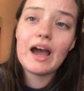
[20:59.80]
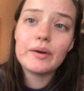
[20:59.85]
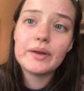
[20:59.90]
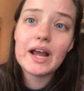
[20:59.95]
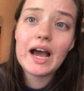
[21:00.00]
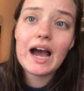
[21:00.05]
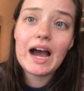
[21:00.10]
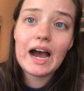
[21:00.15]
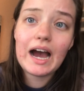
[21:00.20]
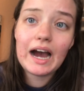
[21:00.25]
would
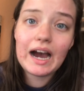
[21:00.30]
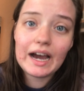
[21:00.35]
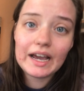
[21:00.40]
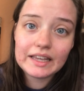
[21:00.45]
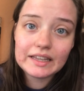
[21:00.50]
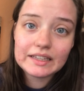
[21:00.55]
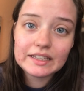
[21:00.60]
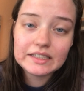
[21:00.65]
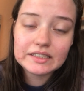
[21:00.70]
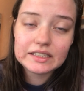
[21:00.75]

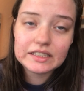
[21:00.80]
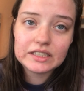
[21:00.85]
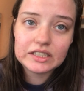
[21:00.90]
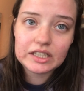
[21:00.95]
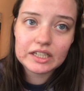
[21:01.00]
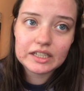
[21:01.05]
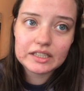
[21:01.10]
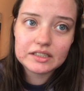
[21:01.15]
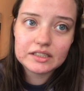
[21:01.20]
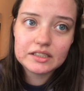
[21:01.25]
highly
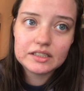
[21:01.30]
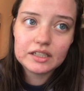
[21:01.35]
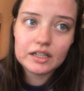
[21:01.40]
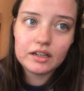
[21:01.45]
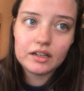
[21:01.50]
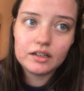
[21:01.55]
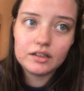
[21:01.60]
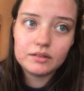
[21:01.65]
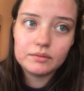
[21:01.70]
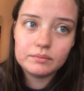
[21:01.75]
suggest
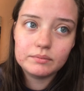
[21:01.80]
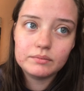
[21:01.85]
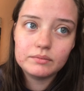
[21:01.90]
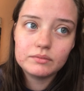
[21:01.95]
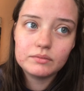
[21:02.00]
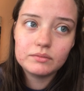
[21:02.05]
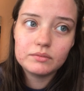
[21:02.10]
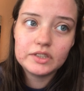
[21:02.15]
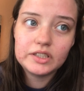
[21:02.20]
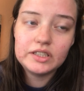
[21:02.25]

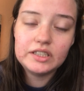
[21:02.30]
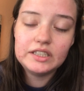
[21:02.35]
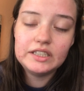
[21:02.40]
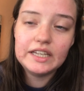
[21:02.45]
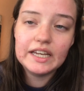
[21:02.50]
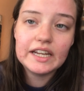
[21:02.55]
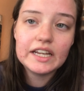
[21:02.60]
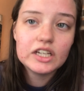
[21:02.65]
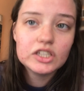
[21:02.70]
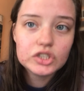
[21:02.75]

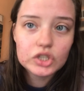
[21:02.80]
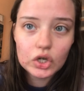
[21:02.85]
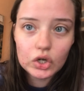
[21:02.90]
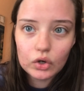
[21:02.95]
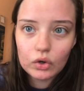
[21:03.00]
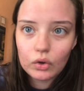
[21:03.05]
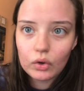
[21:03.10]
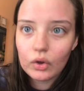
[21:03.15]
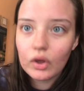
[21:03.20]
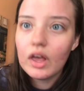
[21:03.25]
getting a
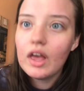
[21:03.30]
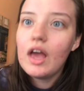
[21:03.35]
journal,